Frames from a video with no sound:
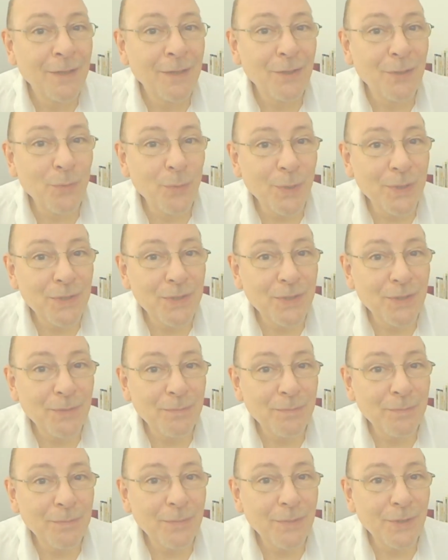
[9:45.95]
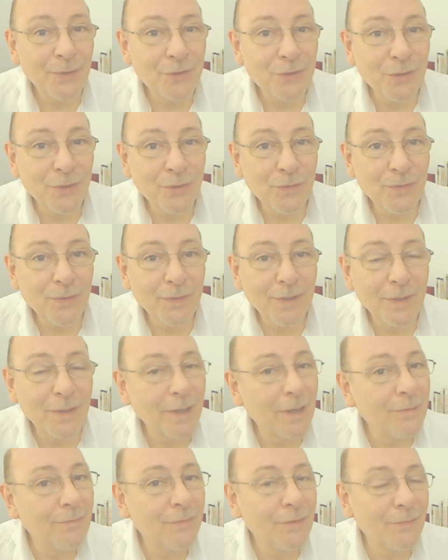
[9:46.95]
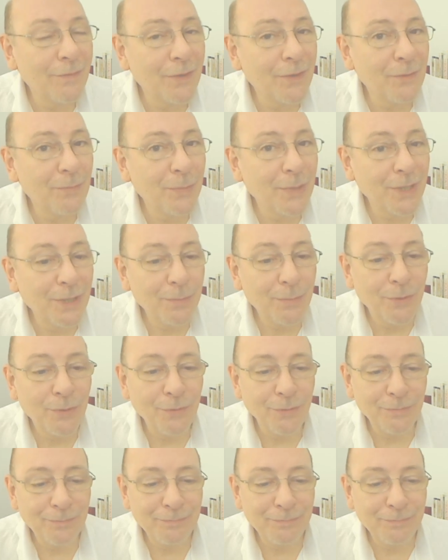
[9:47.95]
the wisdom, the truth and the love of other people.